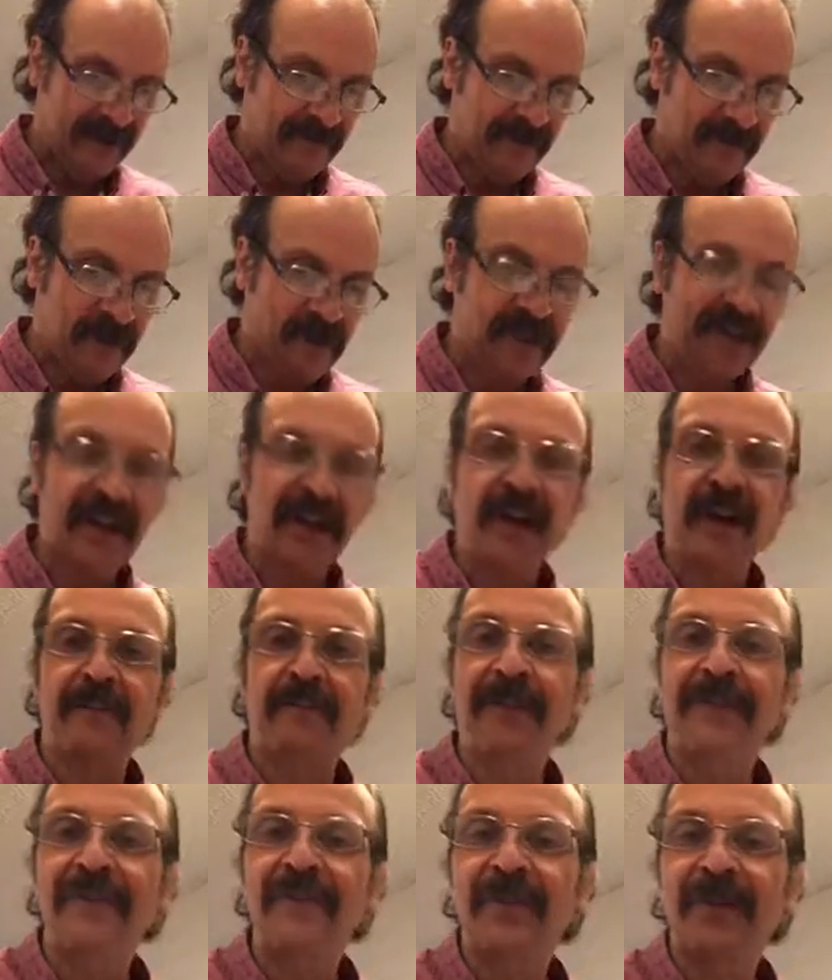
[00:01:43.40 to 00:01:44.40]
finished cleaning
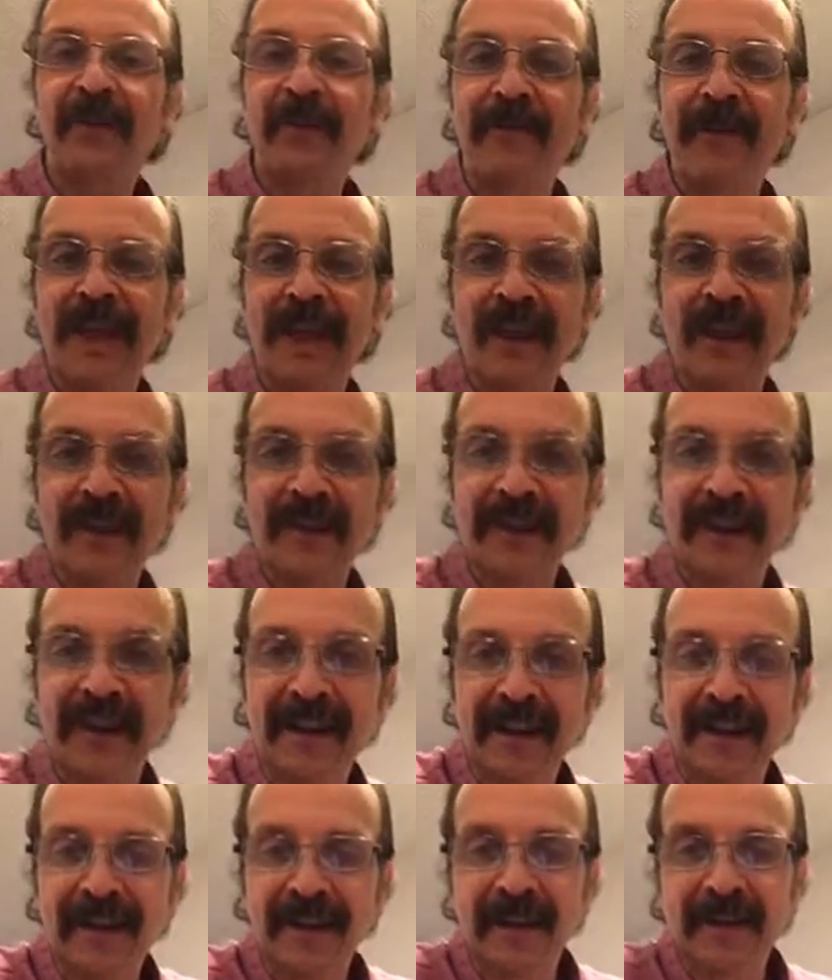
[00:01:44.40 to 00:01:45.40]
off my stove not
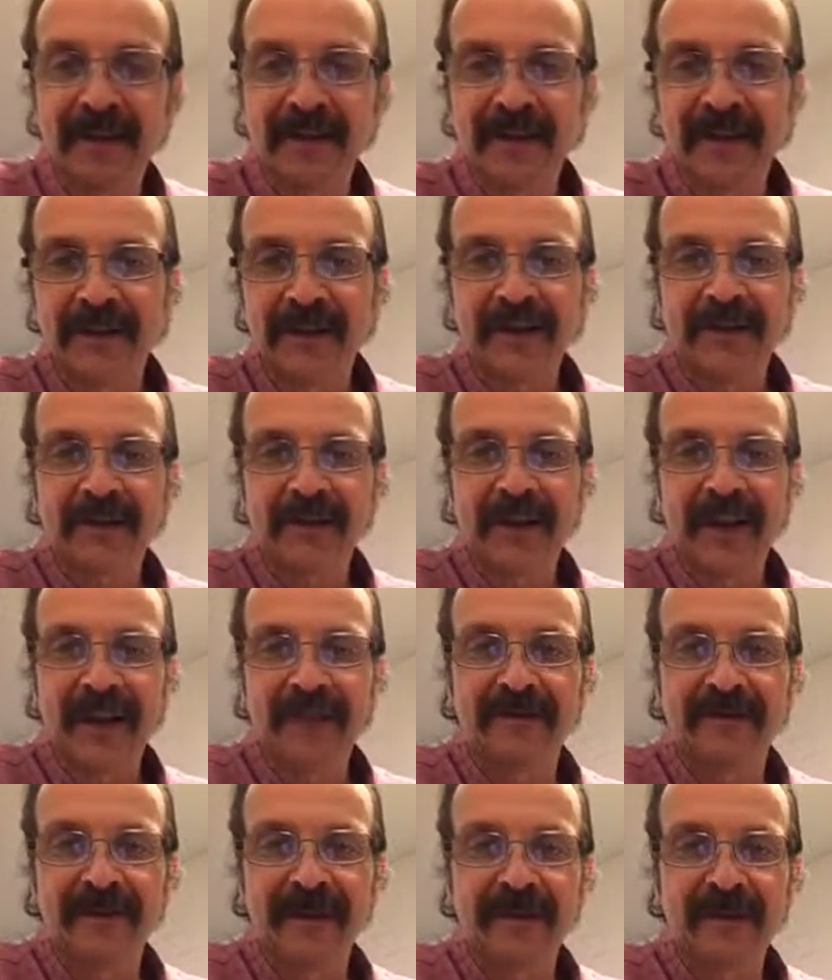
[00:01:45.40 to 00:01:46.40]
that long ago, so it's still
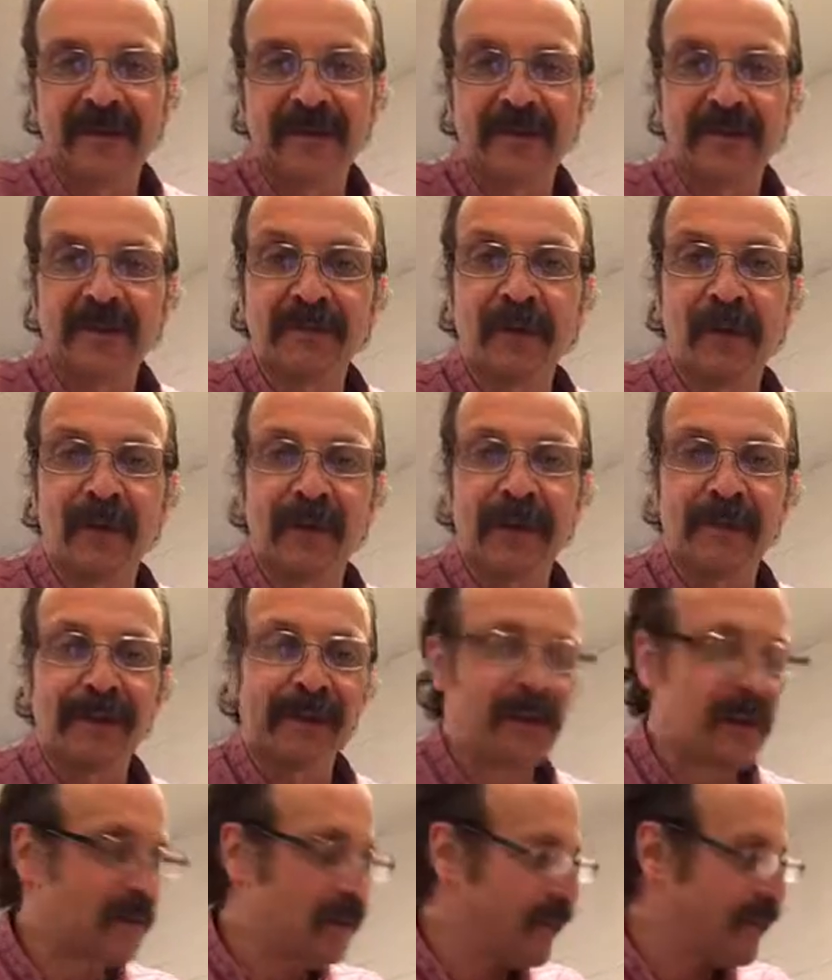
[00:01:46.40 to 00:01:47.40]
kind of still smoking up a
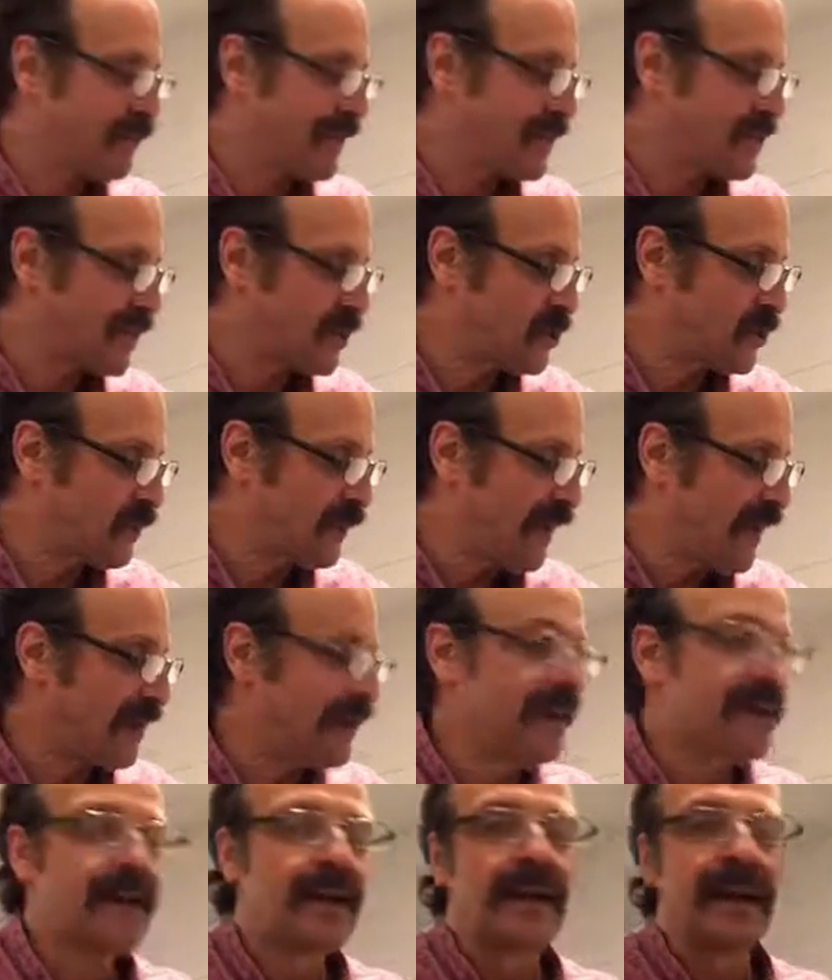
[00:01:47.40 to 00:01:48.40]
little bit. That's not too
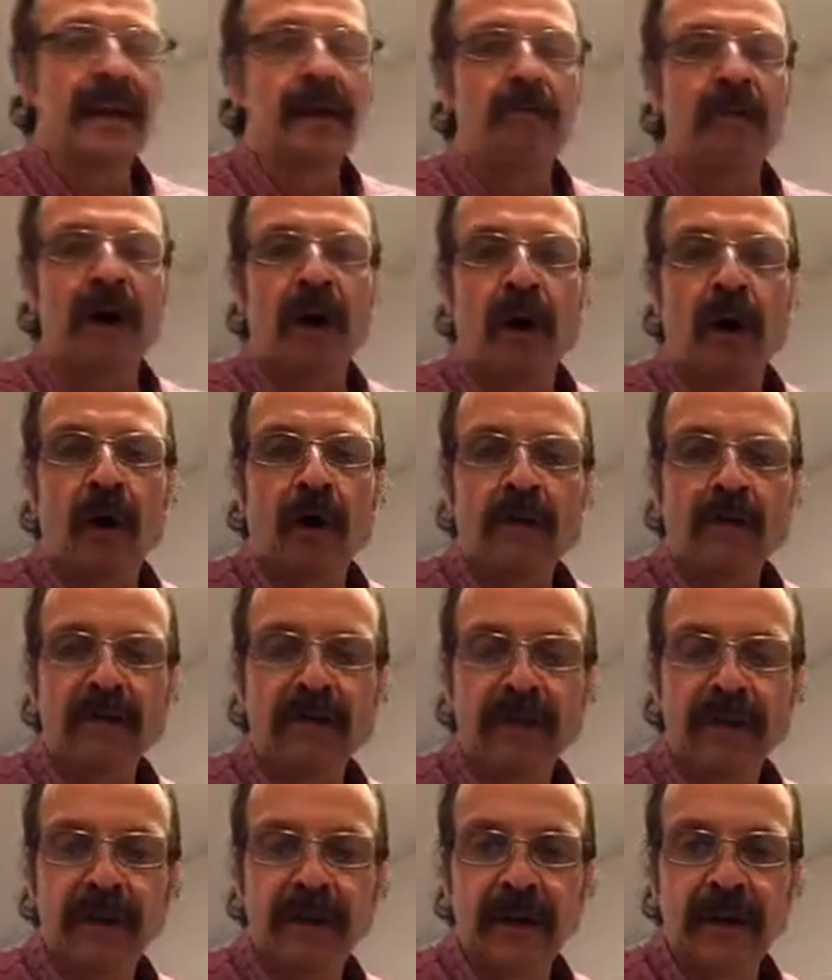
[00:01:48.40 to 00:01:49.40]
bad. But all
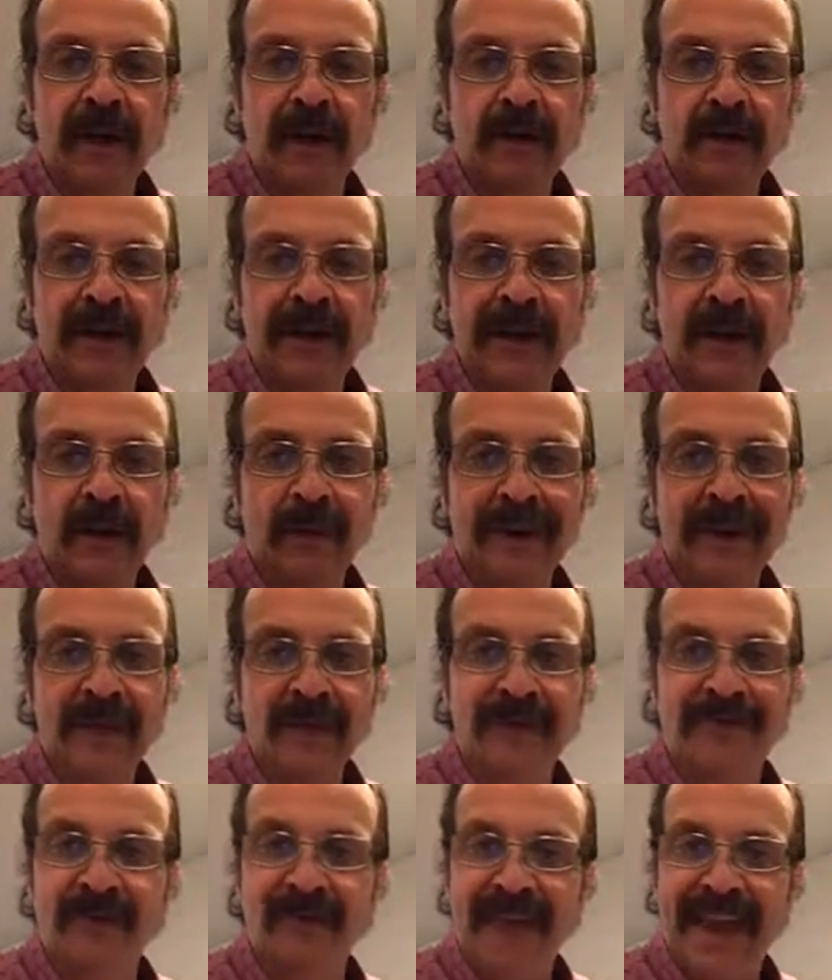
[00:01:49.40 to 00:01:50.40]
the
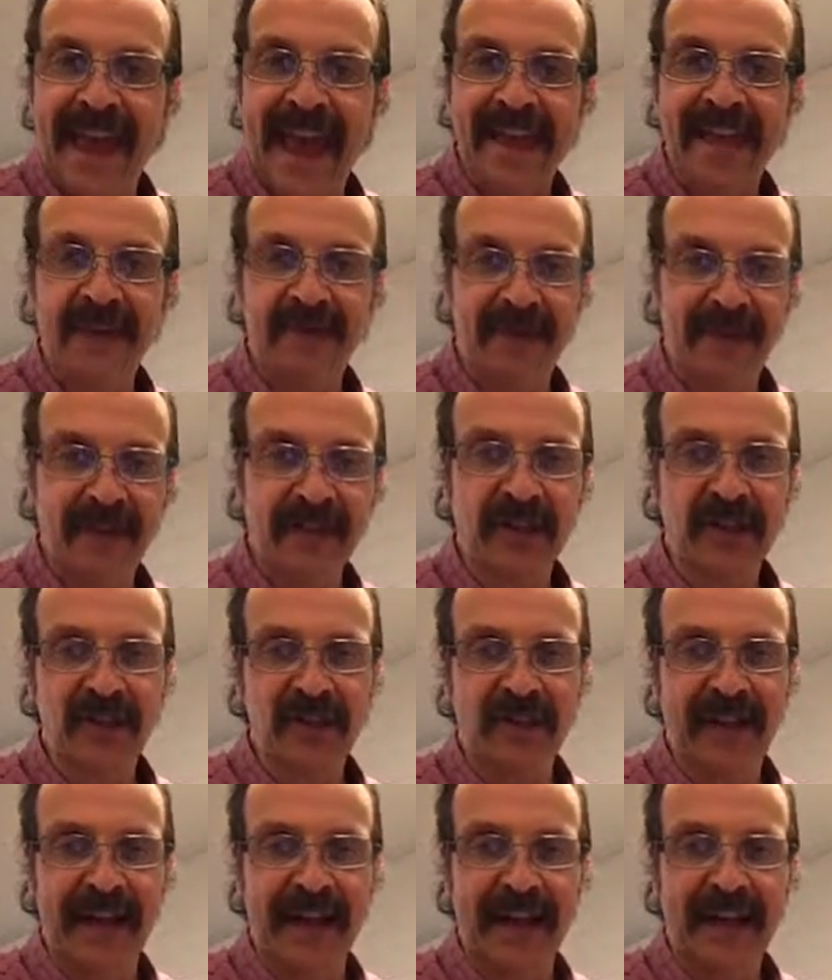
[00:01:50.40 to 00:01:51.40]
ingredients, if you can, as best as
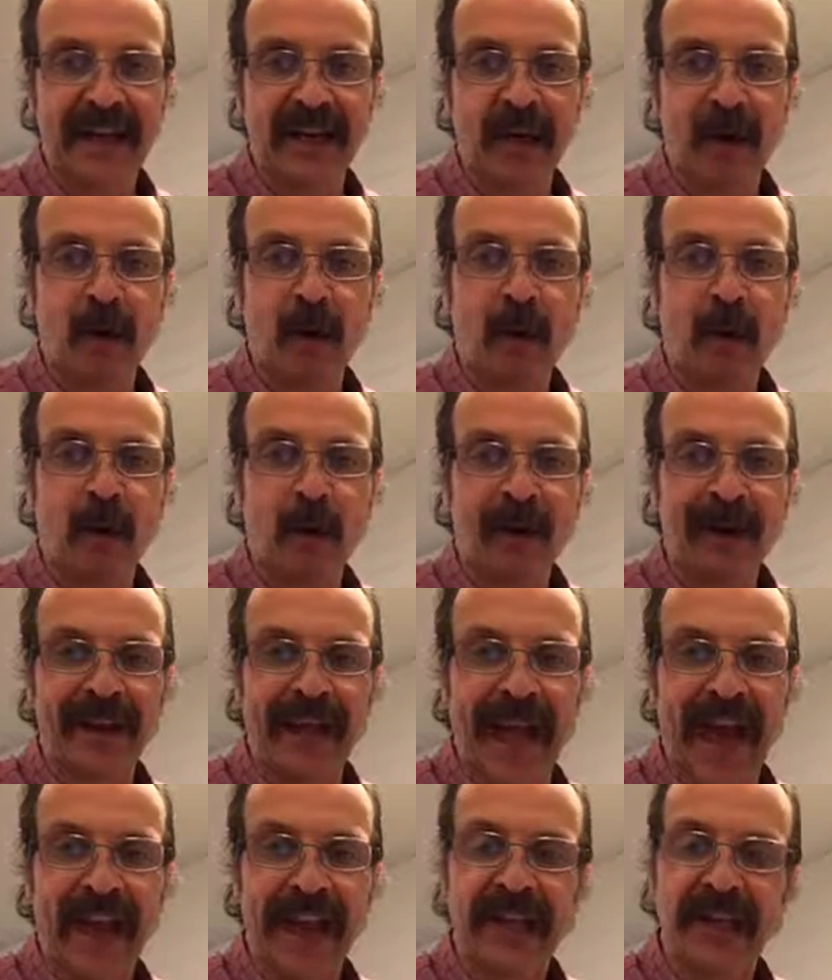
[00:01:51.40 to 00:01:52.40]
you can, go
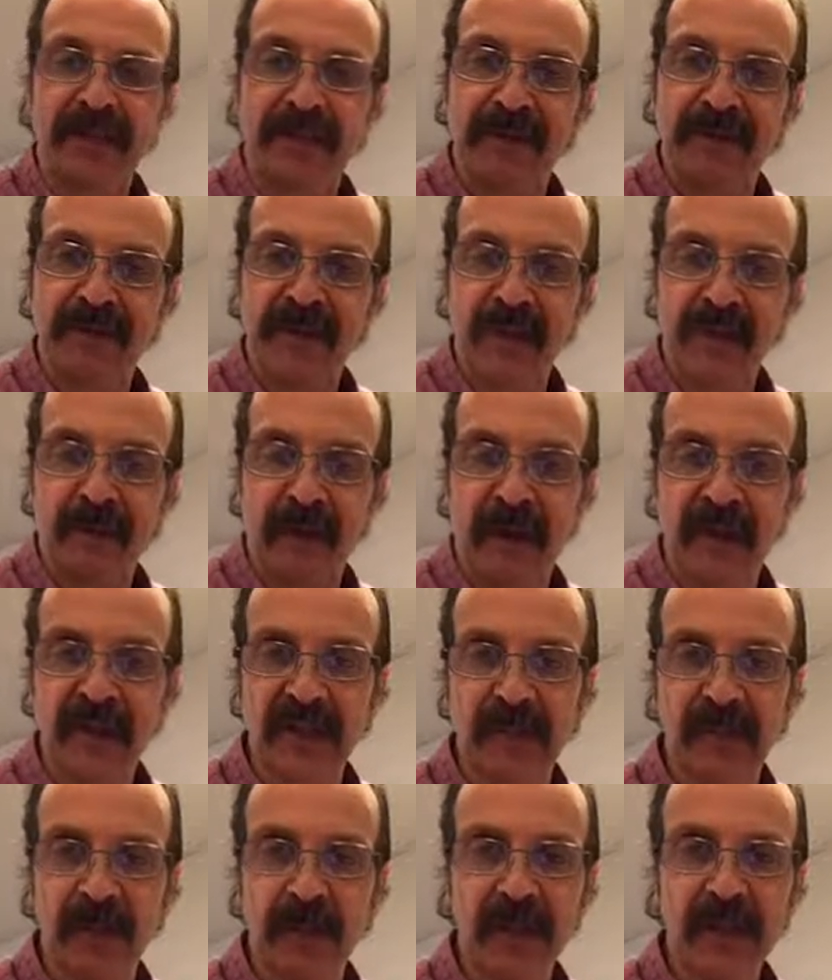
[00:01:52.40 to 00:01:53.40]
organic as best as
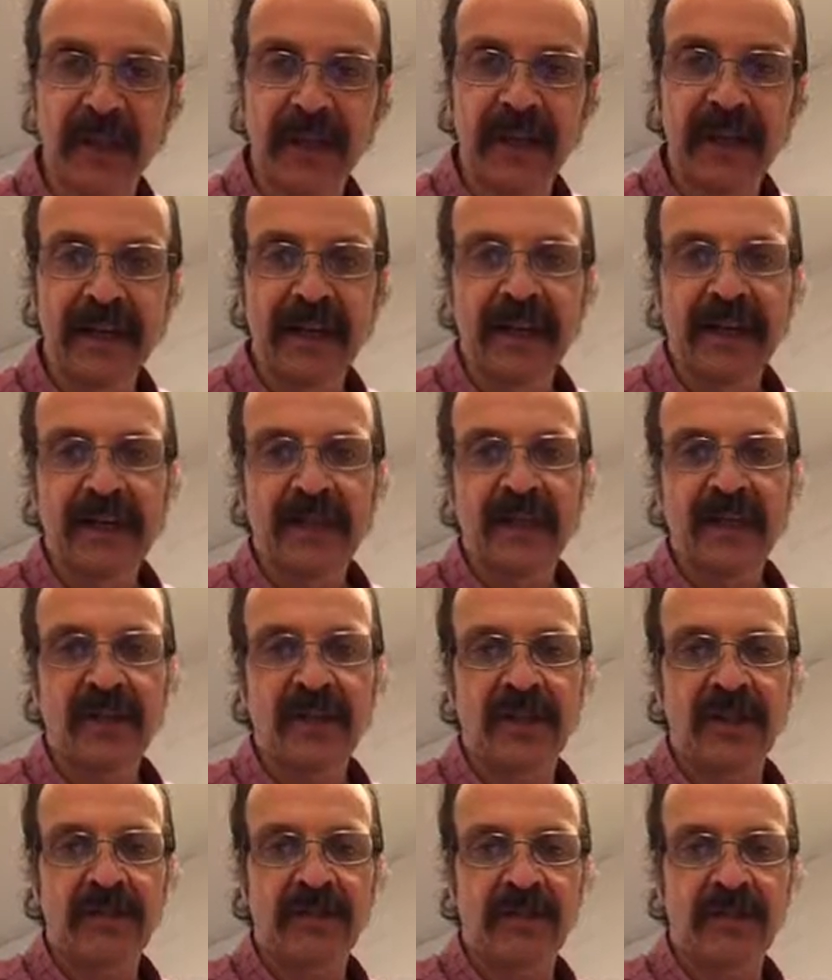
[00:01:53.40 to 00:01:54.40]
possible.
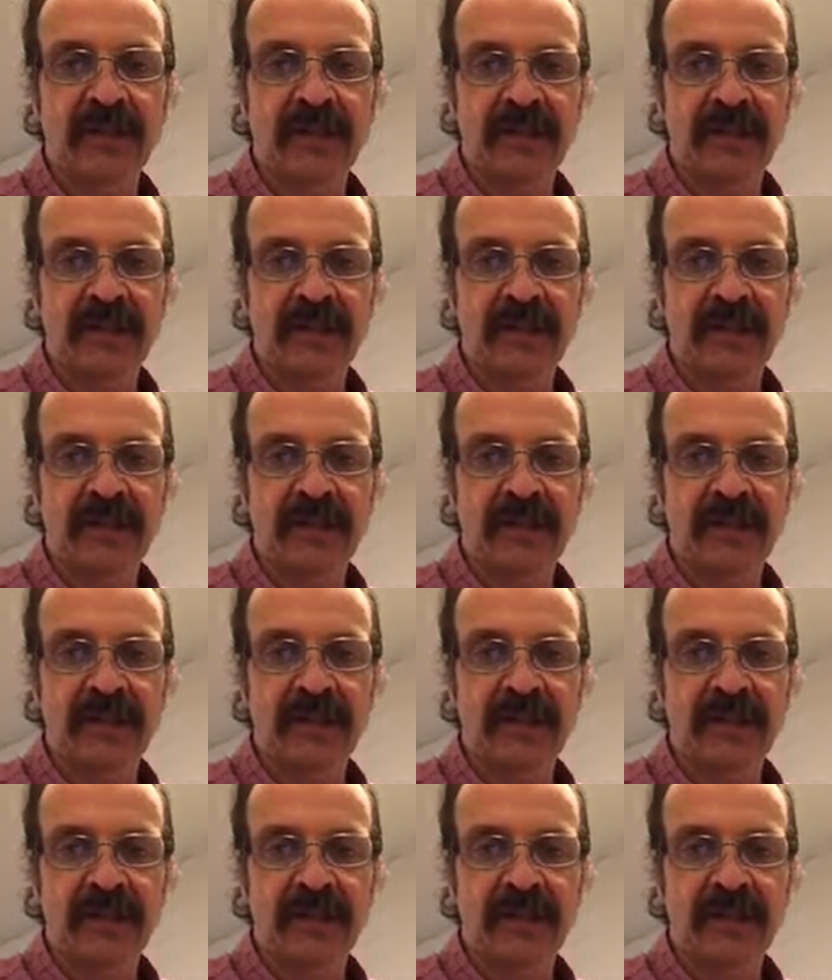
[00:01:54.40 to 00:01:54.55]
This